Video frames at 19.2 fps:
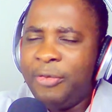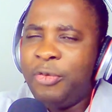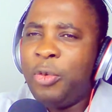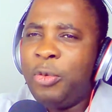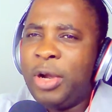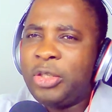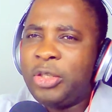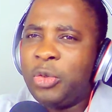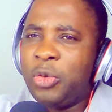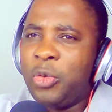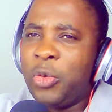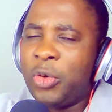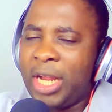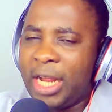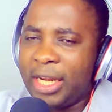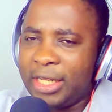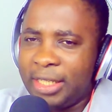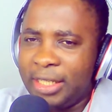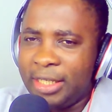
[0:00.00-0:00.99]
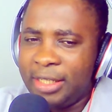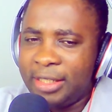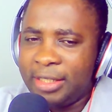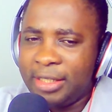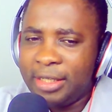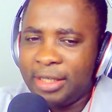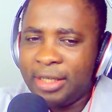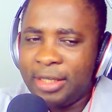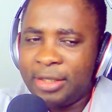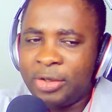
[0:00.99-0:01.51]
If we were to look at
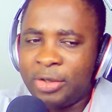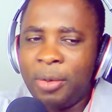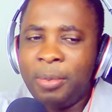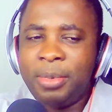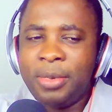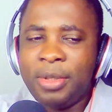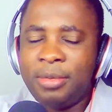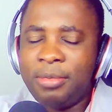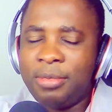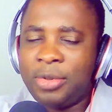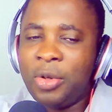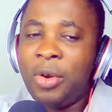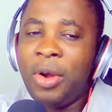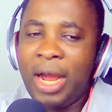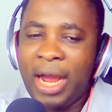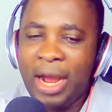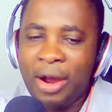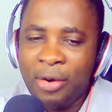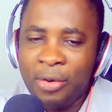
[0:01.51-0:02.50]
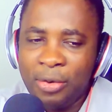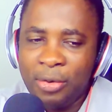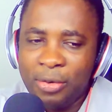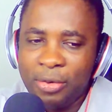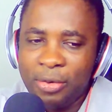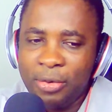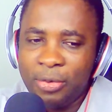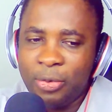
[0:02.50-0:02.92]
it, somehow